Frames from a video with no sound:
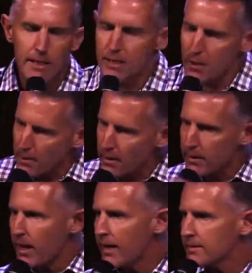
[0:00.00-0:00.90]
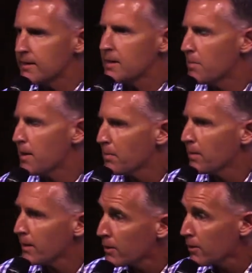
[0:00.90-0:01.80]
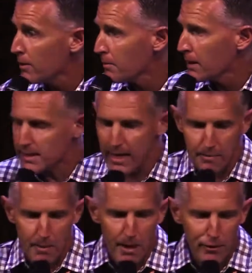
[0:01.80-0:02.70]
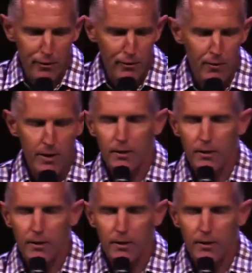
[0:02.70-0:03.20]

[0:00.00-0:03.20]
And so we were 19 people, including my son, Matthew,